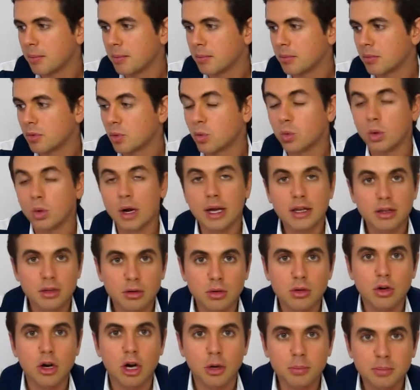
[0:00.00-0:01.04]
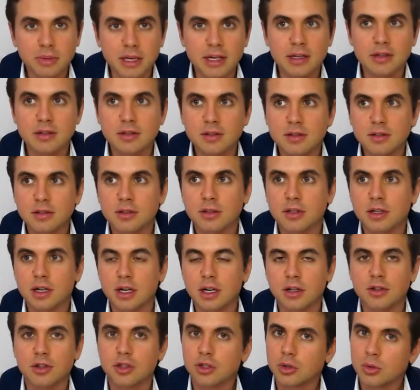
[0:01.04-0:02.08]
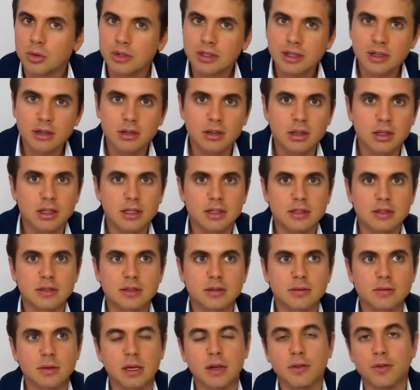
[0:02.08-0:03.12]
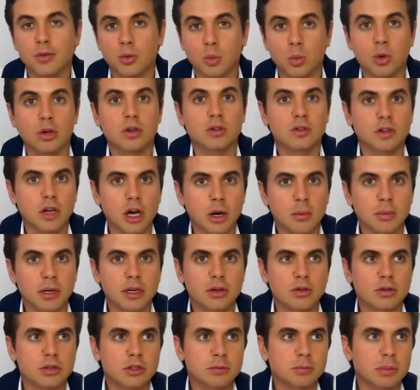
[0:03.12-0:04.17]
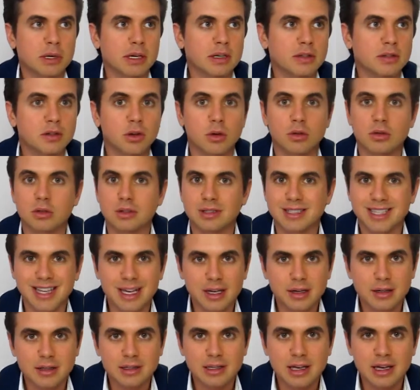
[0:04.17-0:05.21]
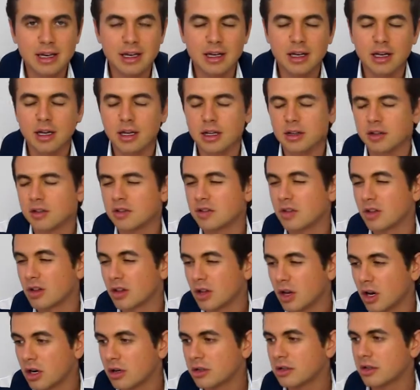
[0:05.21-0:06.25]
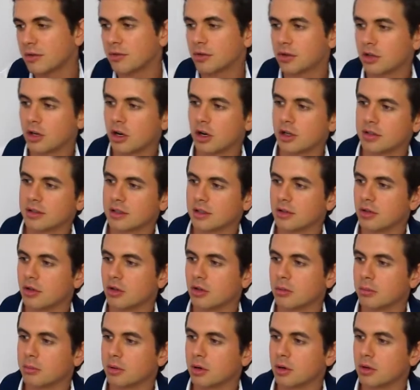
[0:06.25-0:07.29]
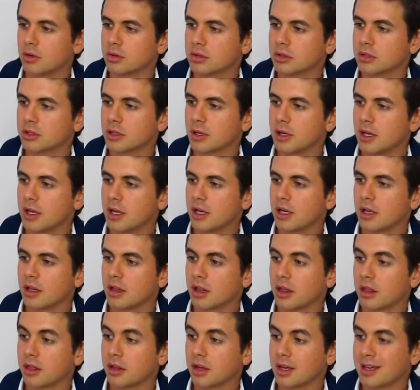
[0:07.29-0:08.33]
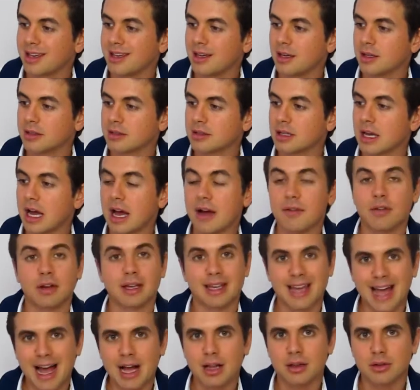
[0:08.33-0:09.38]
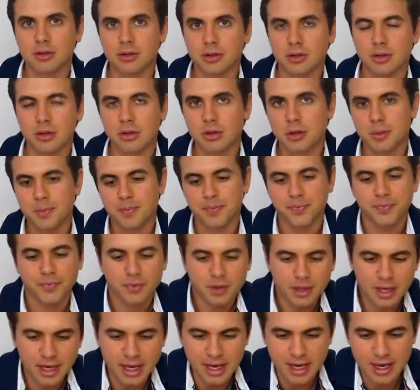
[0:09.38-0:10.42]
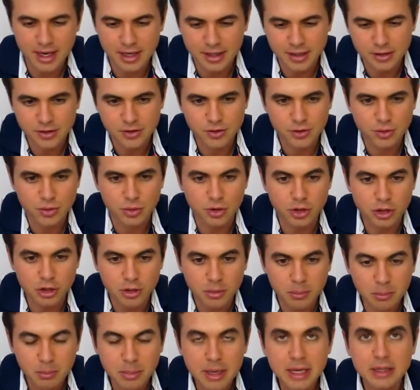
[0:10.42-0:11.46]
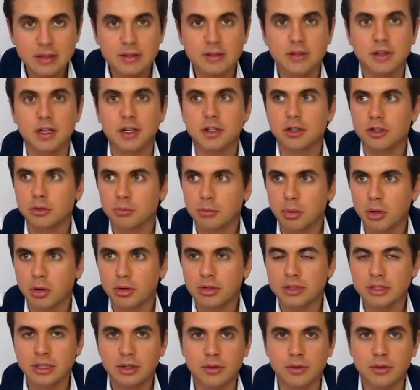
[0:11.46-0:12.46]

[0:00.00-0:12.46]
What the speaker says: regular updates, 2 a day at least. If you want to dominate your space, go to 10 a day. There's a lot of different content you can post. The key is to have a calendar and to commit to posting